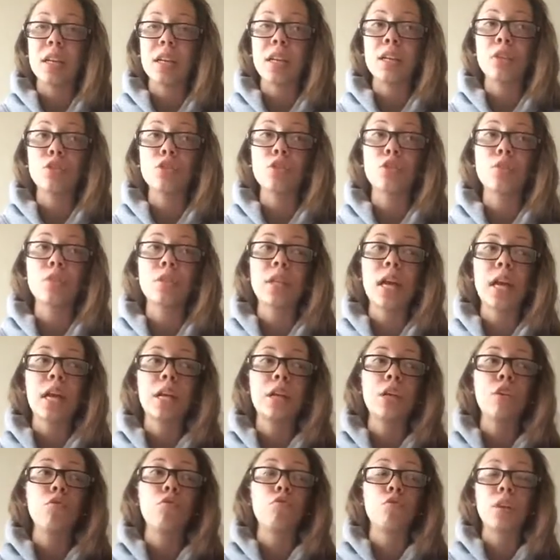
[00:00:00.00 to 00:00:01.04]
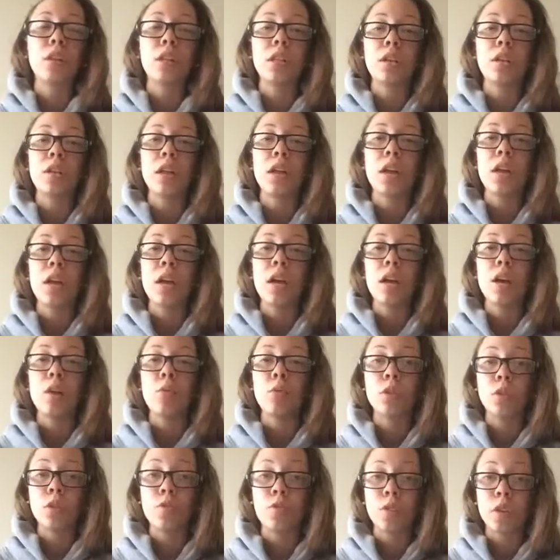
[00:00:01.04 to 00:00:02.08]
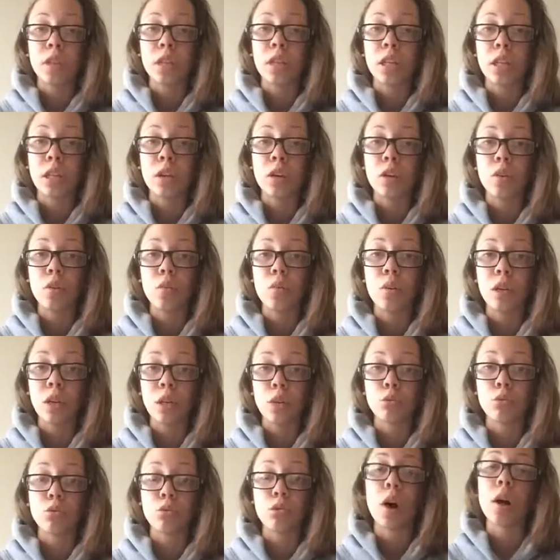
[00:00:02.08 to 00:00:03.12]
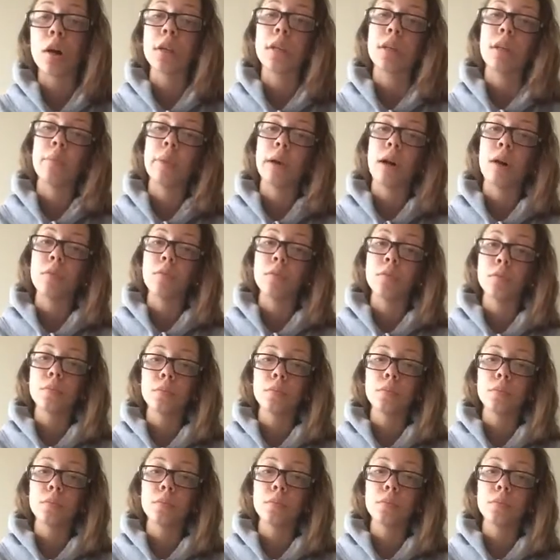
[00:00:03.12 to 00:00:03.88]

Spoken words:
it showed that he really was feeling what he was talking about.